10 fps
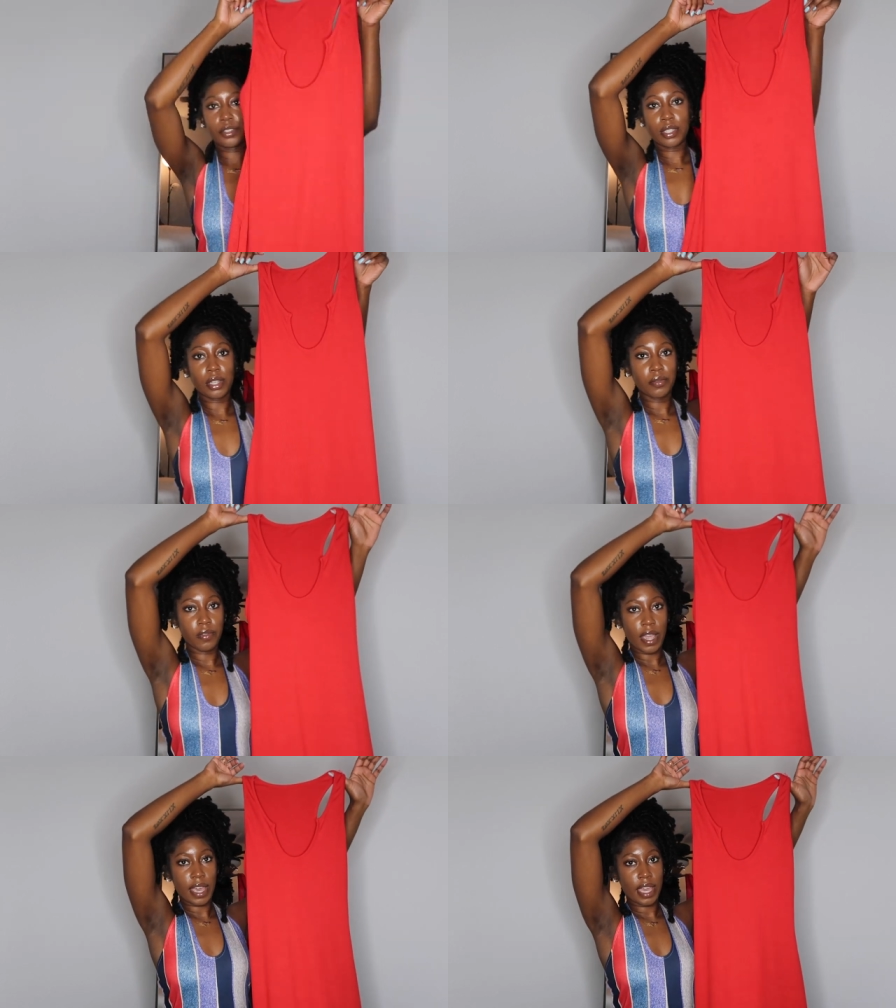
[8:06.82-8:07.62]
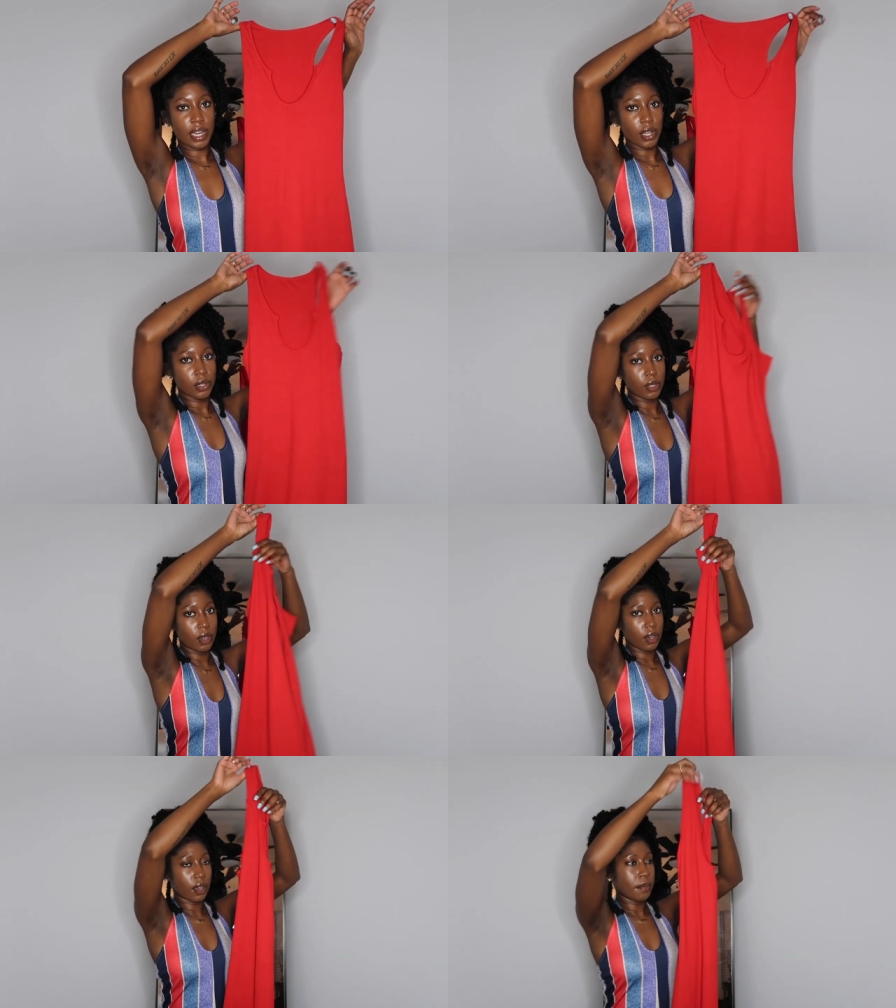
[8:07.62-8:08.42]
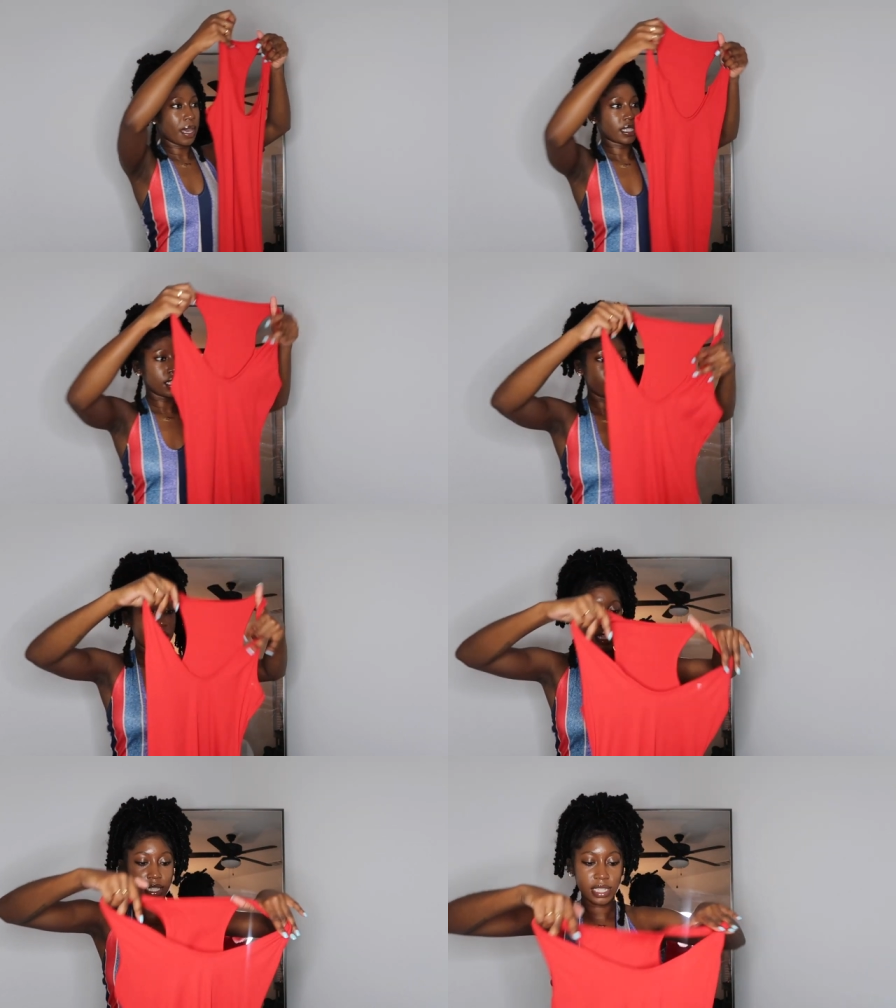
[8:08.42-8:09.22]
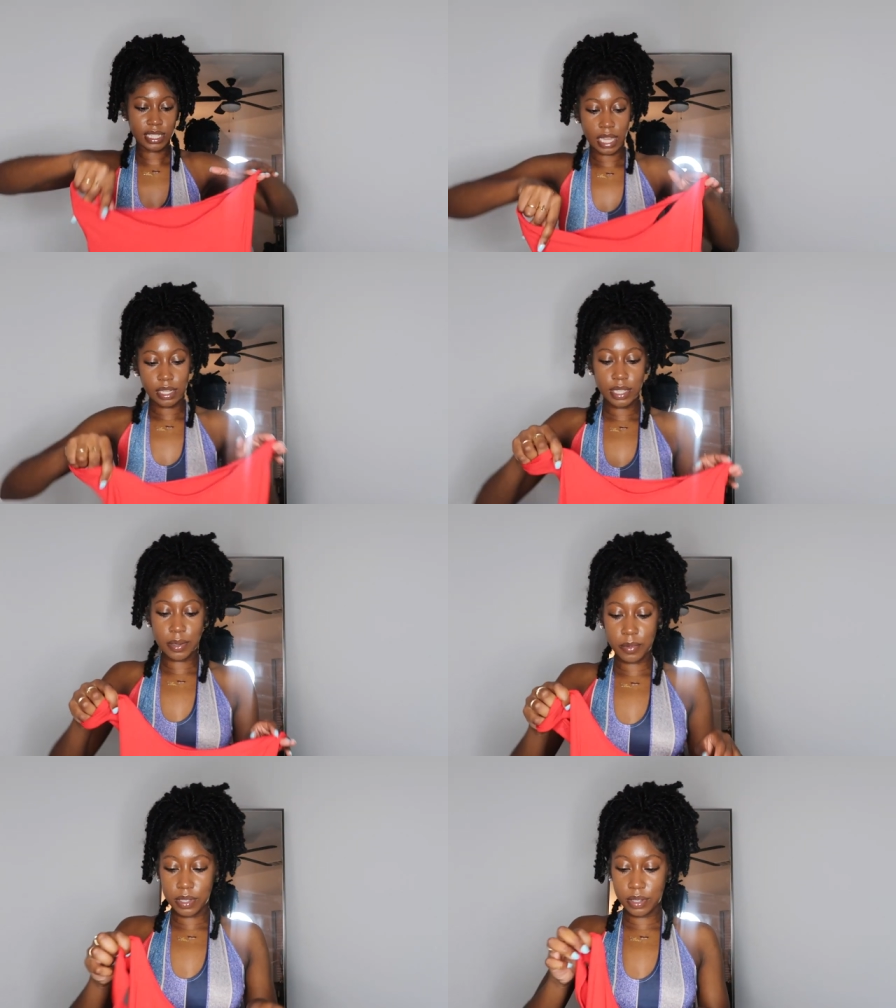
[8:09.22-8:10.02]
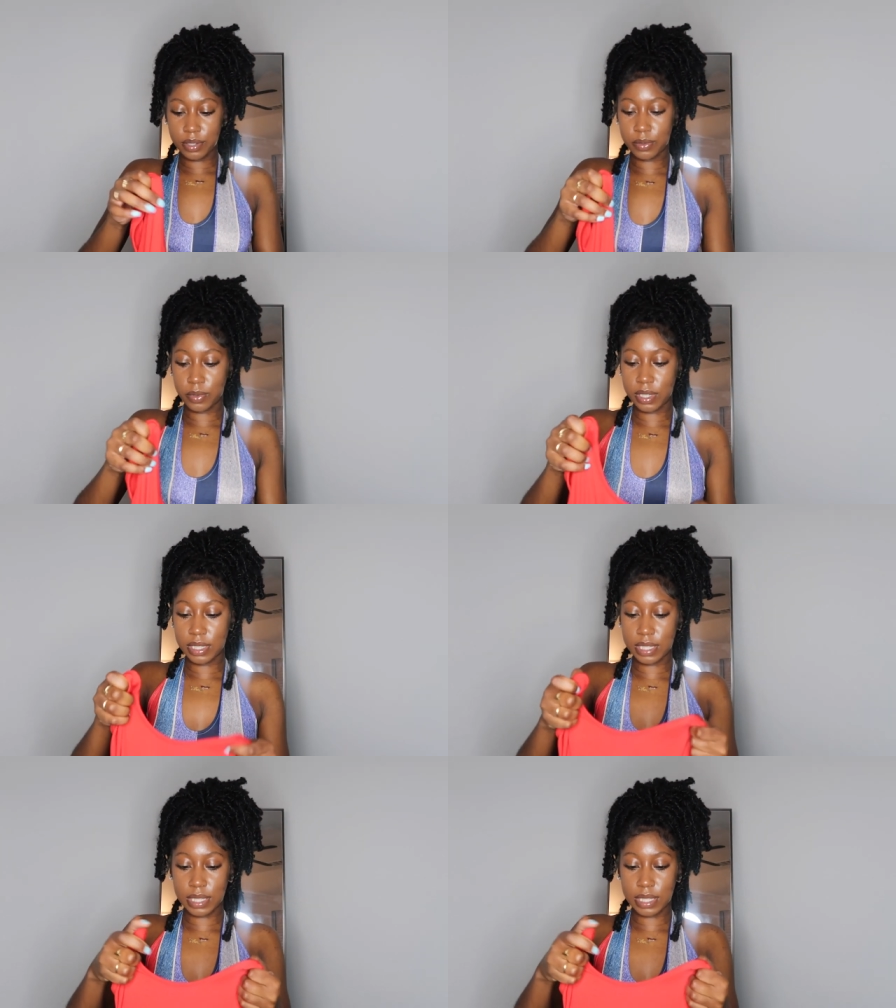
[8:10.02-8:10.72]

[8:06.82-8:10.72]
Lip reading: it's just a red long maxi dress, and it's kind of like one of those ones.